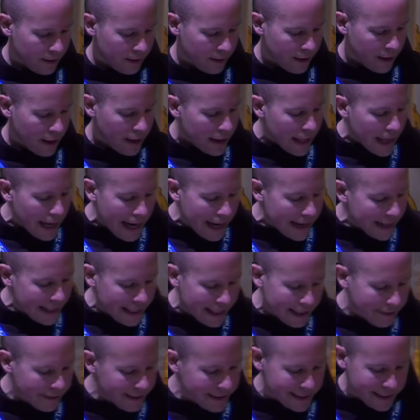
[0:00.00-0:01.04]
That Eddie
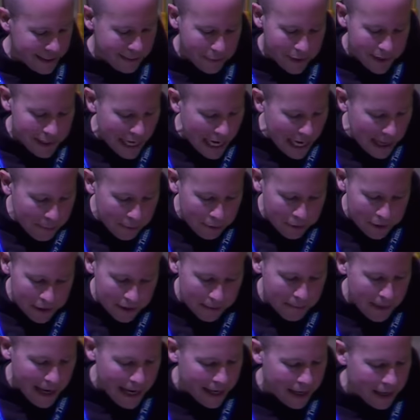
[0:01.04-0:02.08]
Hillesum was able to
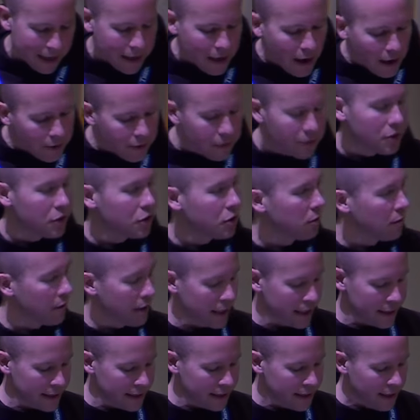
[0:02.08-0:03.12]
make another
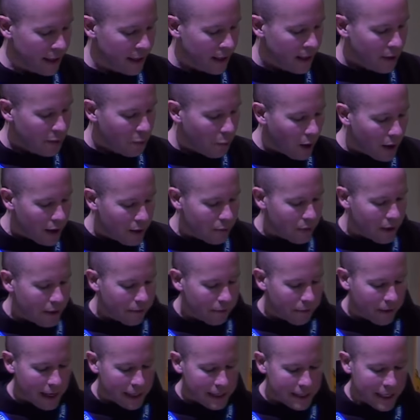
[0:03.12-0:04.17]
choice, one
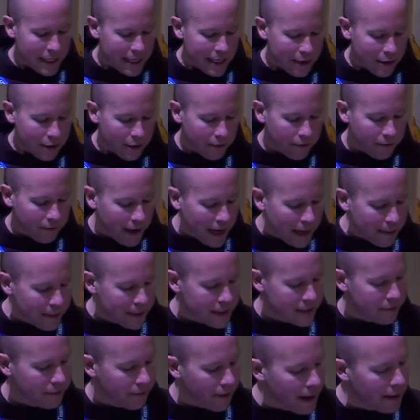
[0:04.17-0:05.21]
reflected in her famous
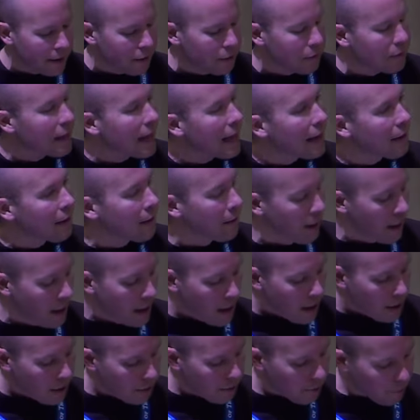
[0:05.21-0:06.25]
final letter,
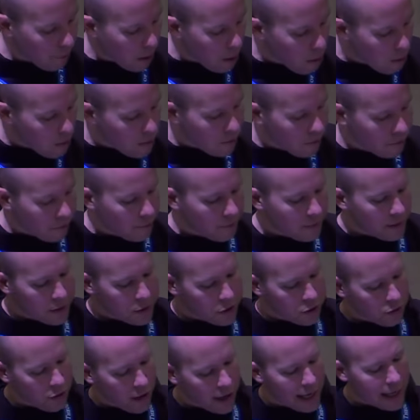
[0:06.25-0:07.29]
thrown from the
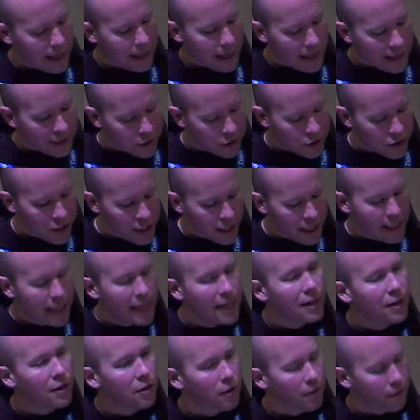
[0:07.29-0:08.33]
train as she
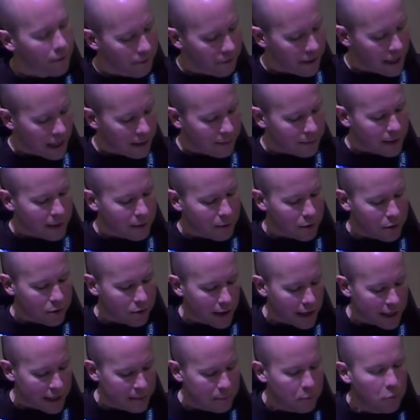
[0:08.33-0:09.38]
and her family were
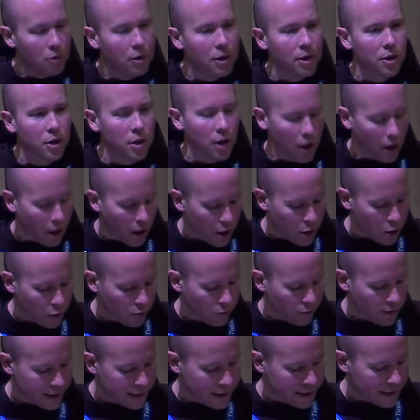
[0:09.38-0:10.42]
transported to
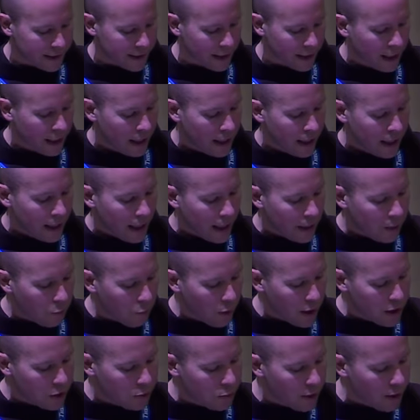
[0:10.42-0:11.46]
Auschwitz, in
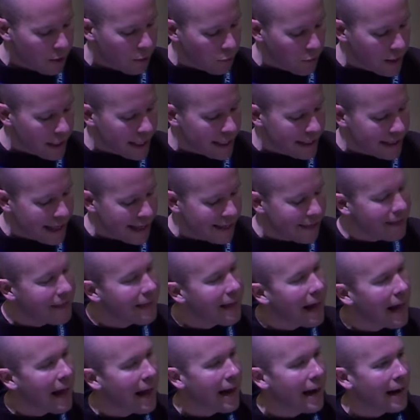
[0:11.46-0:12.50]
which we read that
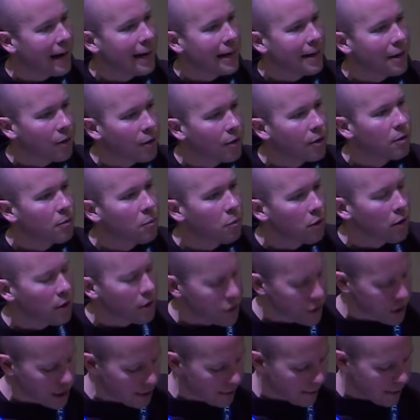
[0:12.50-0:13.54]
they, in her words,
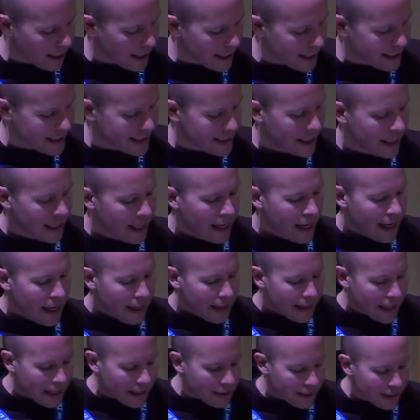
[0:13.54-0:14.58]
she writes,
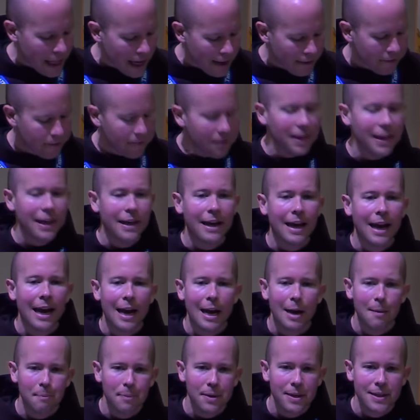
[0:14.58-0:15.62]
they left the
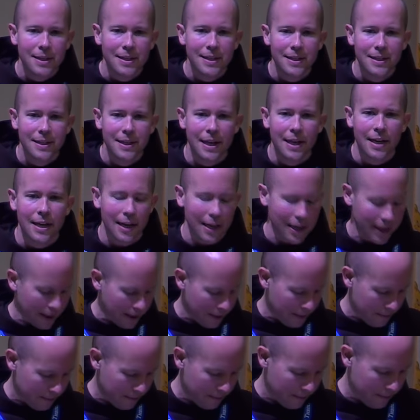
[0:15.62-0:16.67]
camp singing.
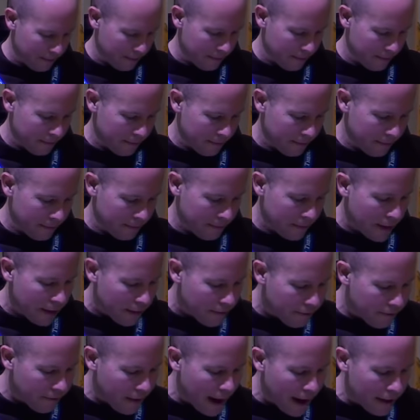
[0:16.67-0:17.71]

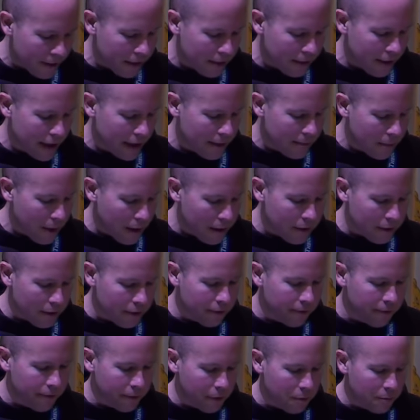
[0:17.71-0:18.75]
Father and mother
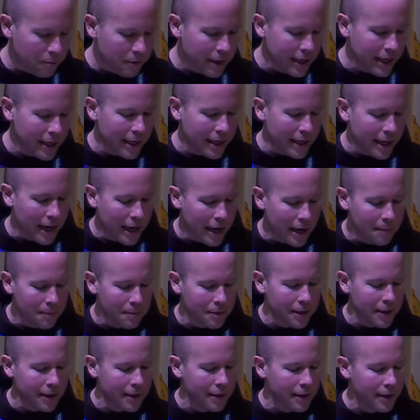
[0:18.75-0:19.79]
firmly and
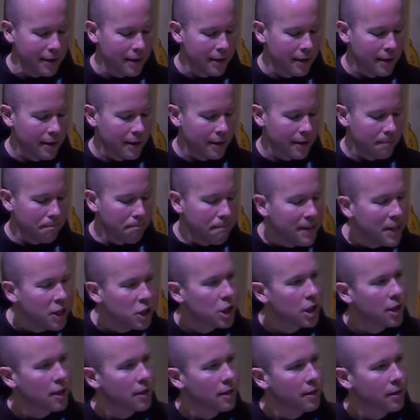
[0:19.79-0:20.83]
calmly,
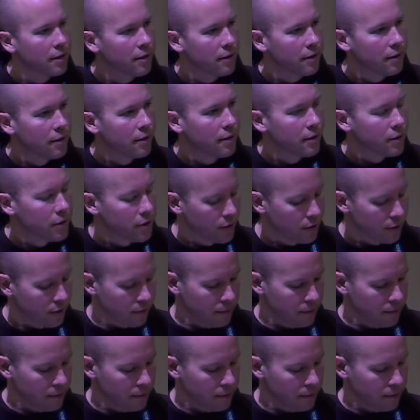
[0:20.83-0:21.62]
Misha too.